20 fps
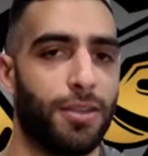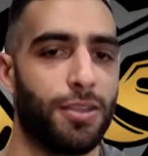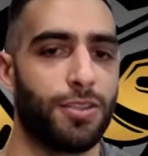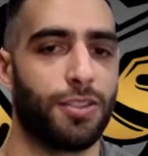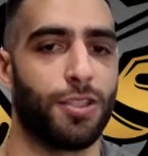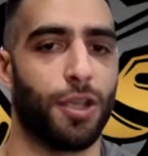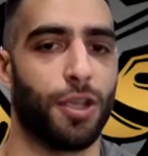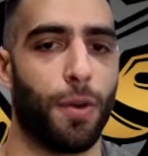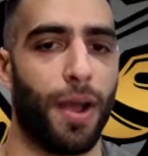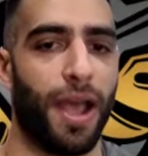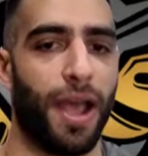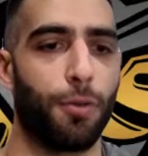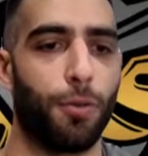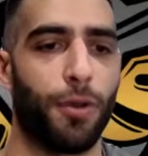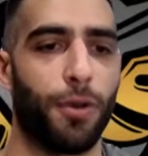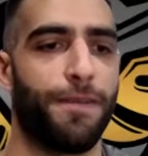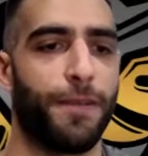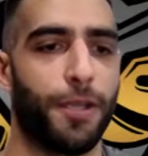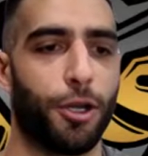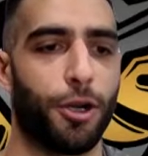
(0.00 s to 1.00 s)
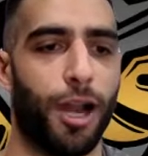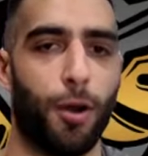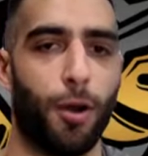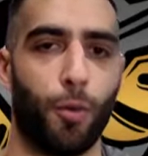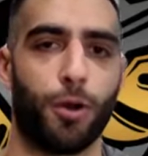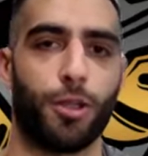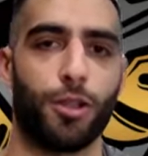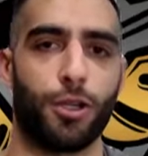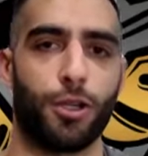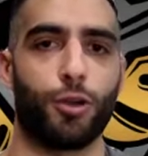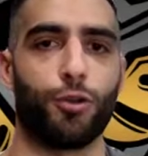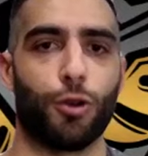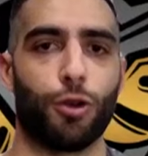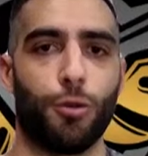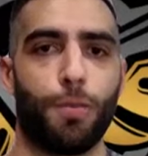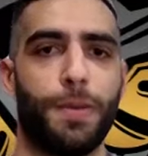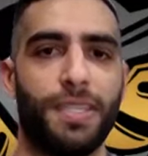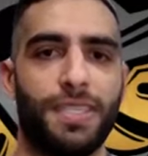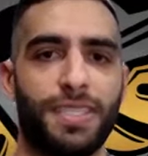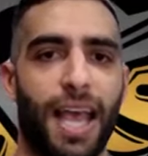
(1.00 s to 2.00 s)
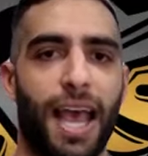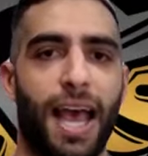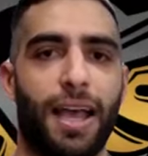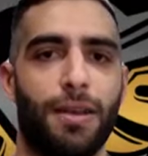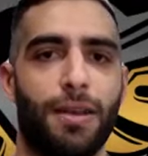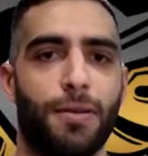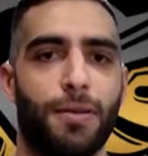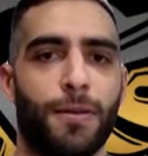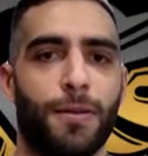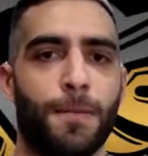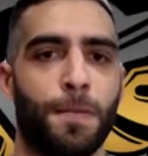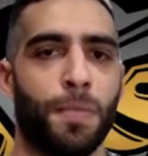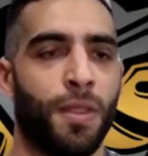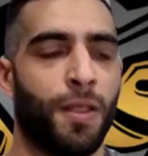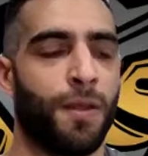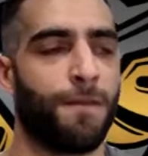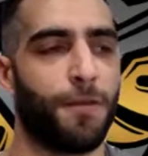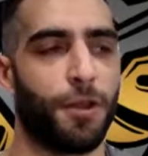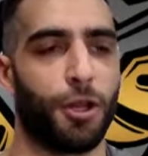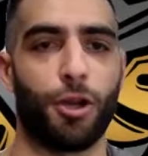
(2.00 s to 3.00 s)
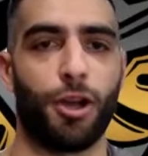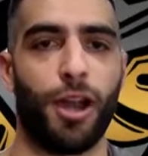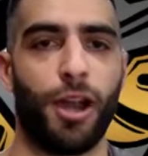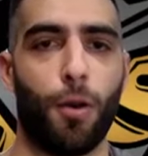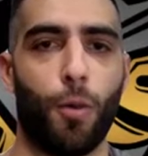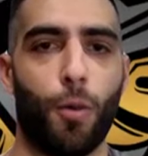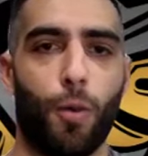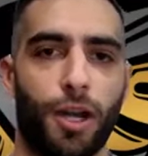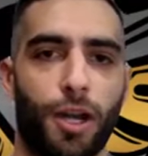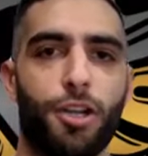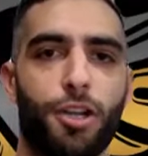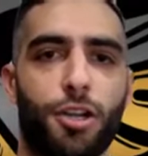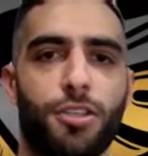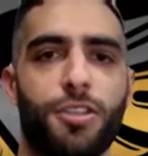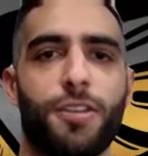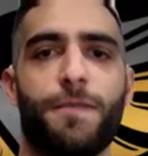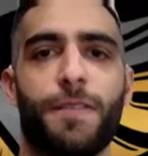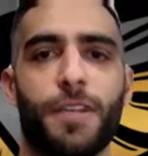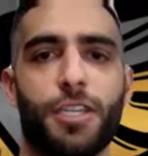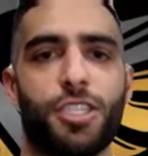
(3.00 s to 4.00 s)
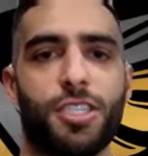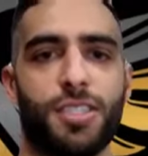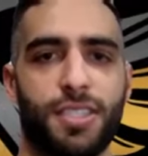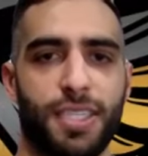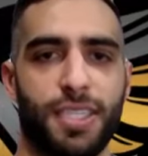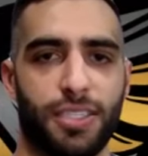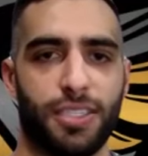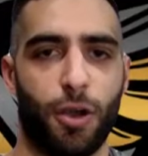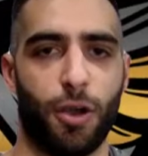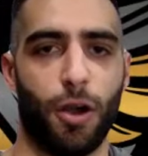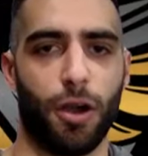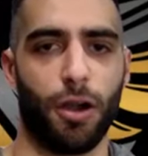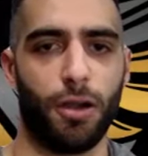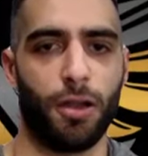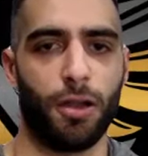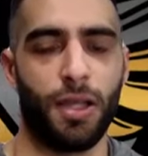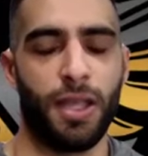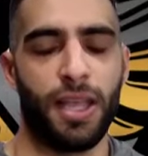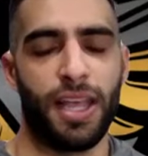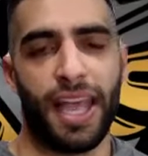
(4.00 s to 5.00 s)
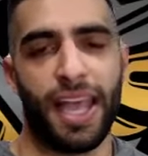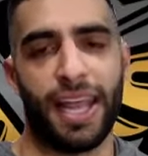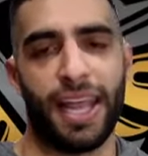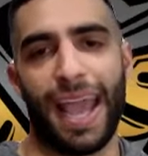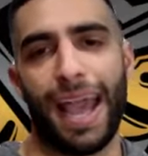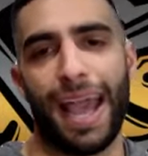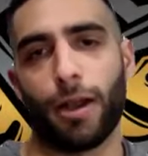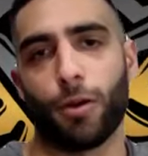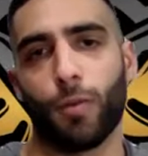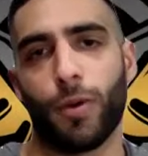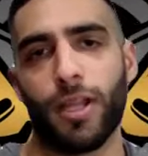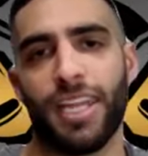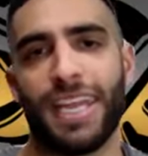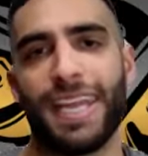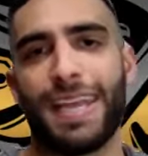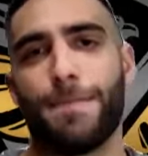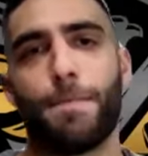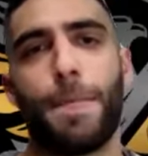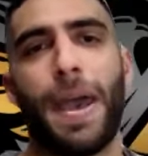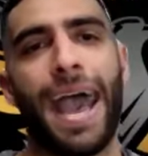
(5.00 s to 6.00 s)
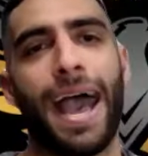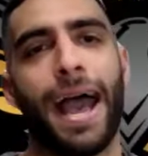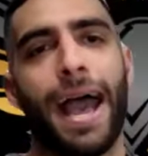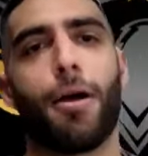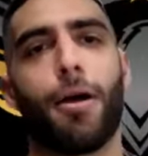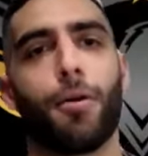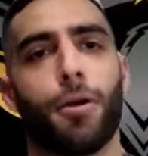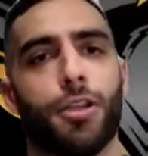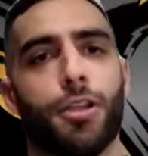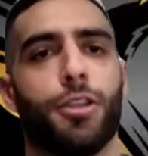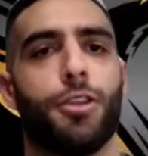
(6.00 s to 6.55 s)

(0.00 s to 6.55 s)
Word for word: So, how do we figure out where the group is at, figure out where your deficiencies are, and how do we empower